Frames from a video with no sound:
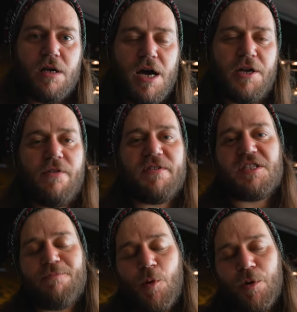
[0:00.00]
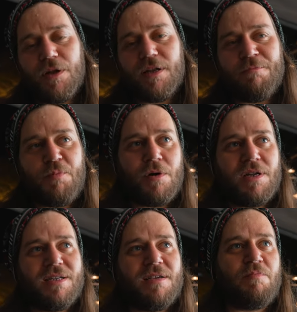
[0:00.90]
I don't know if it's important.
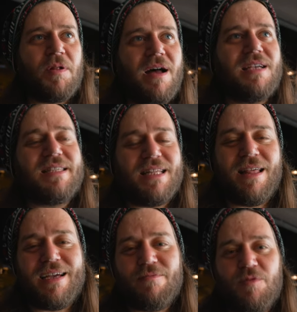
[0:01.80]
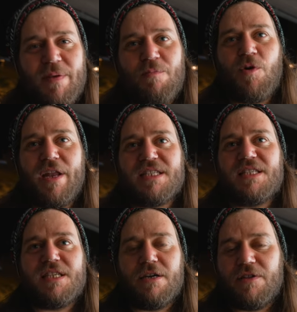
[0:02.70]
Important implies that like it would be more
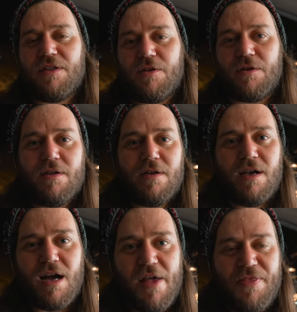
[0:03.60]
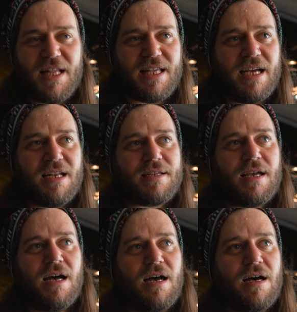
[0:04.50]
necessary than not. I think that
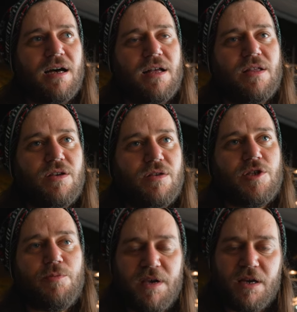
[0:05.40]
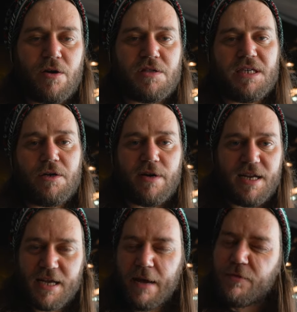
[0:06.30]
to be a content
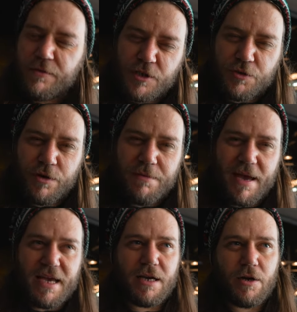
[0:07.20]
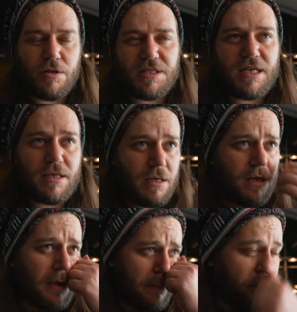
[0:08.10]
creator, you have to enjoy making content.
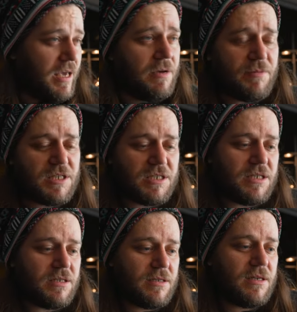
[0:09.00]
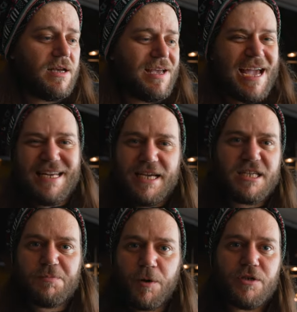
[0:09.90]
Being a magician, any
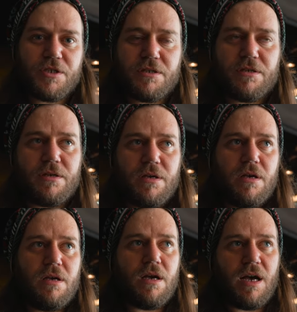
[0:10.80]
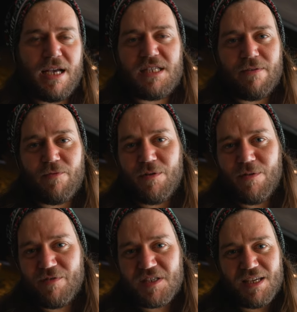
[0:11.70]
exposure, except for
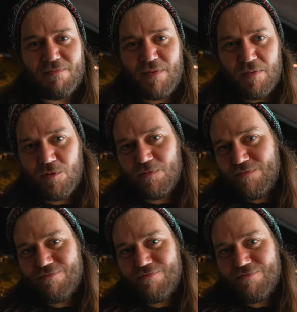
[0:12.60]
obviously people